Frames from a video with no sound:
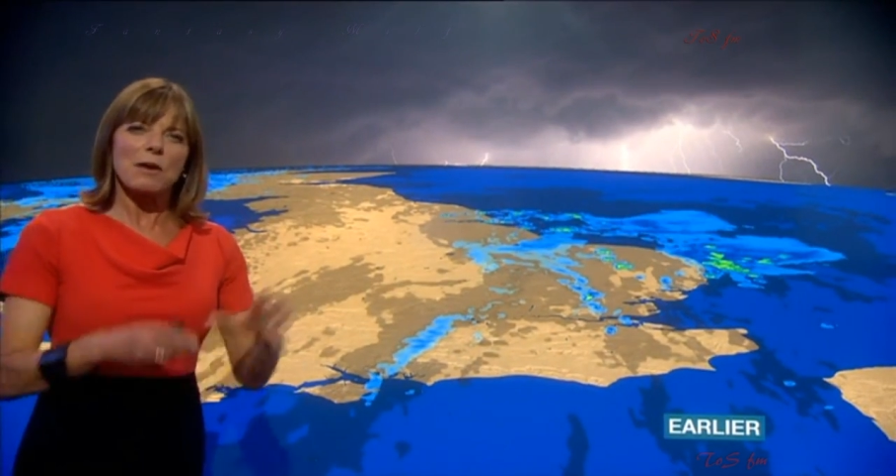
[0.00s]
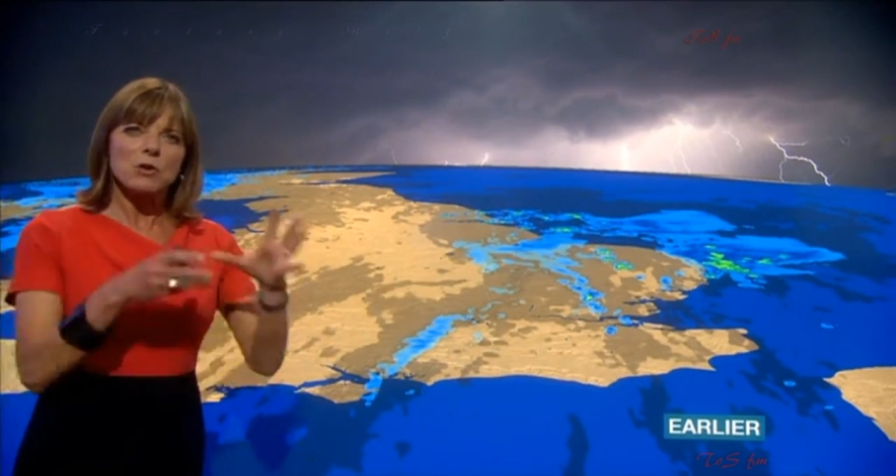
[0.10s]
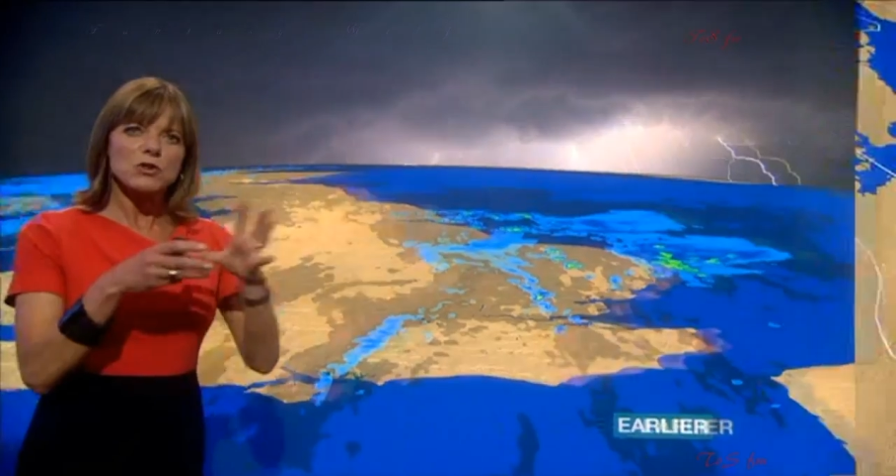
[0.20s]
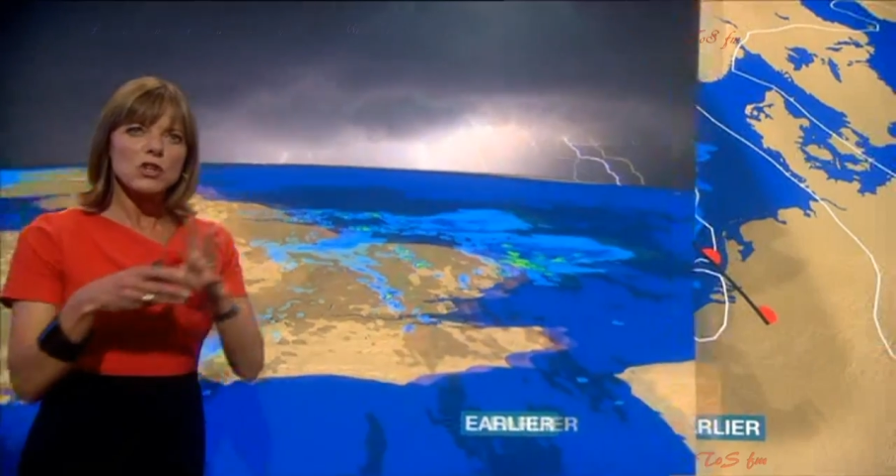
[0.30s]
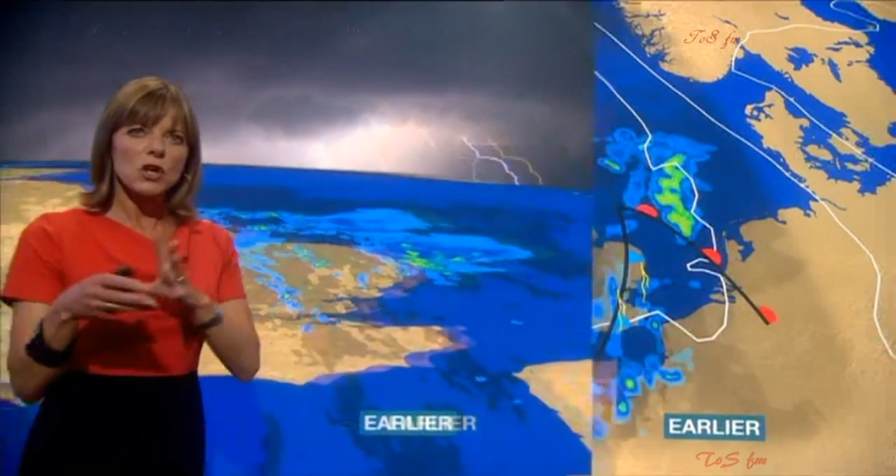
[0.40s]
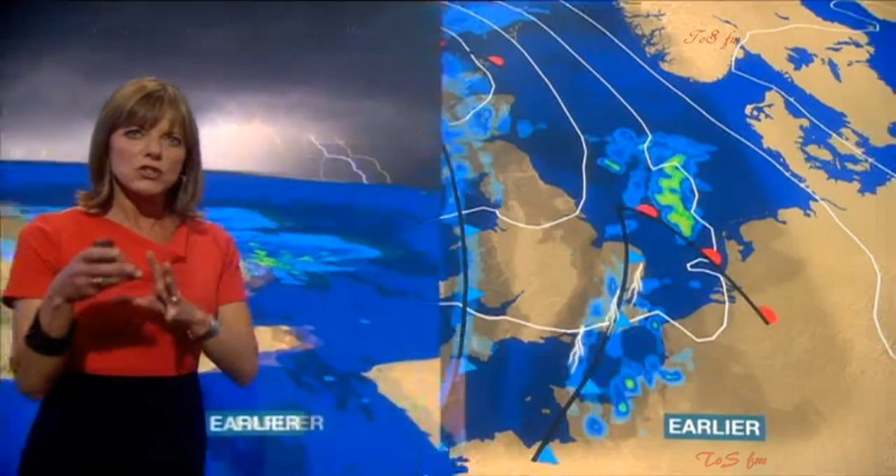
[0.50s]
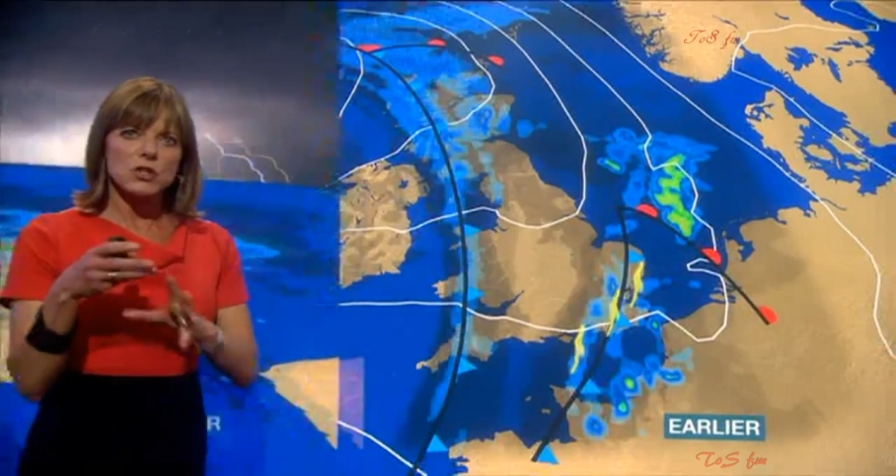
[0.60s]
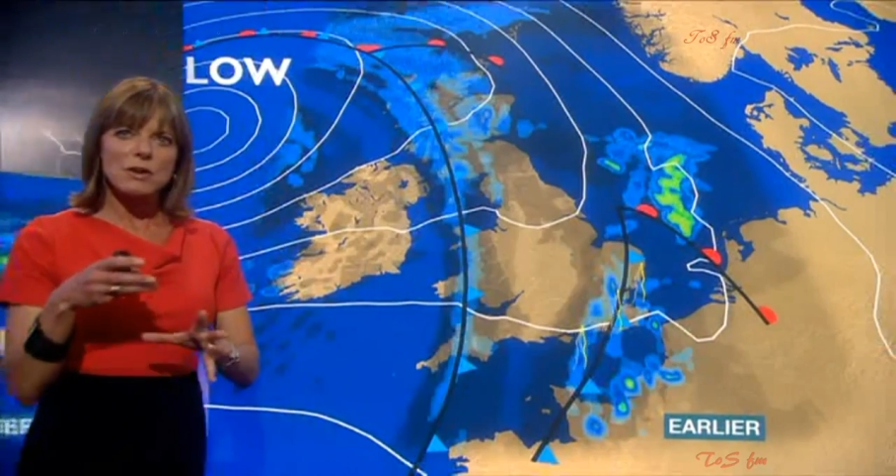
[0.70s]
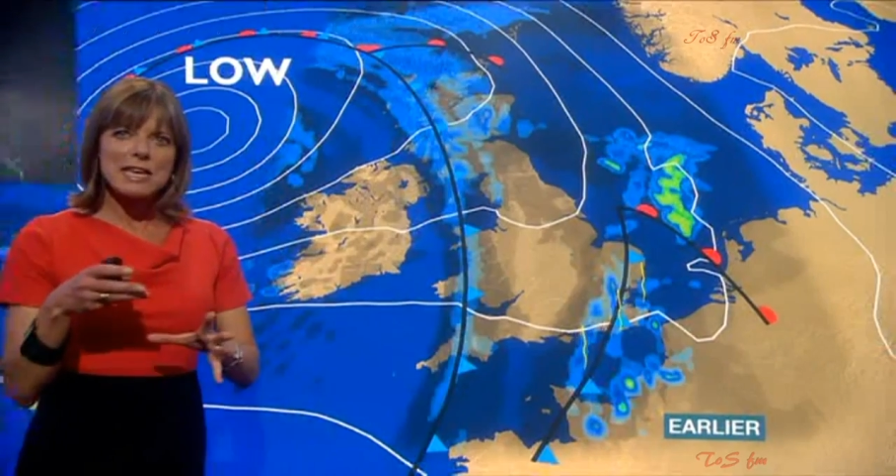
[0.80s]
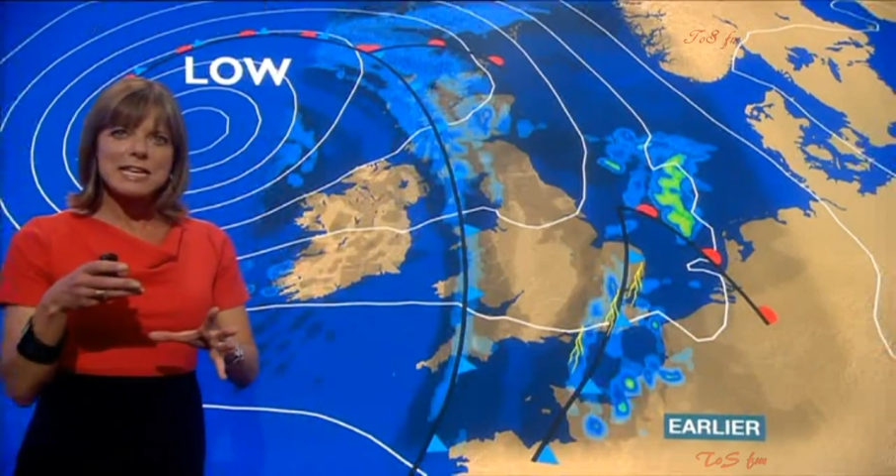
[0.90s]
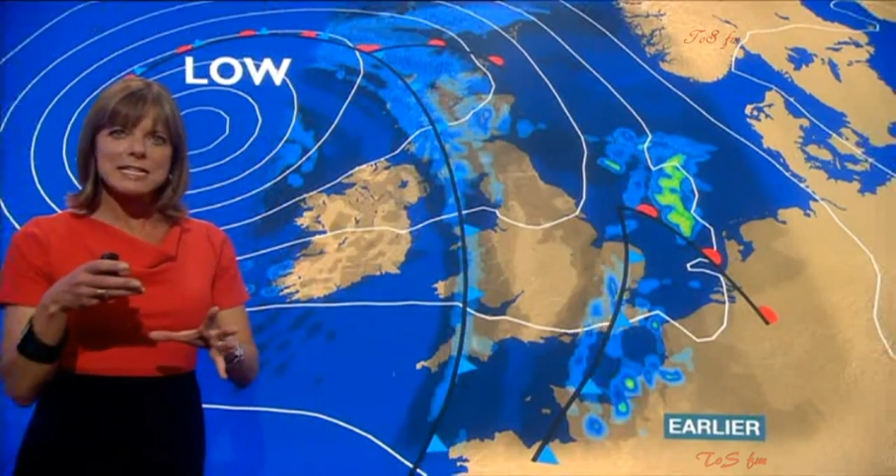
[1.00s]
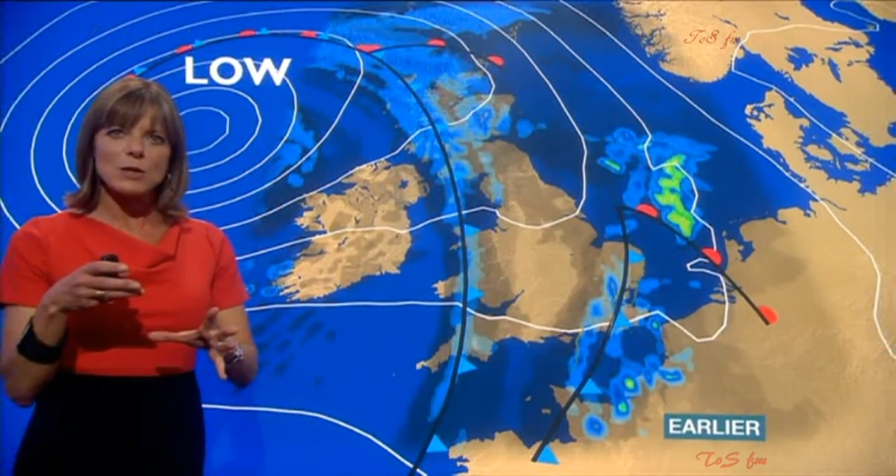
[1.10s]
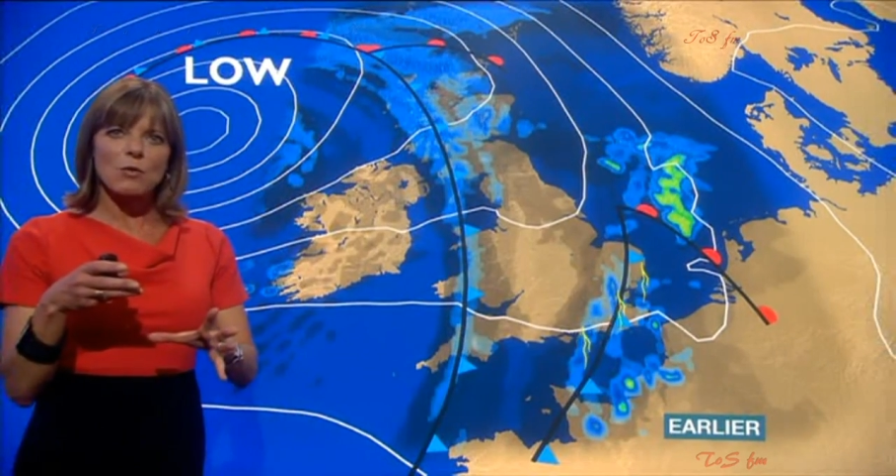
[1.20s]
They will start start to ease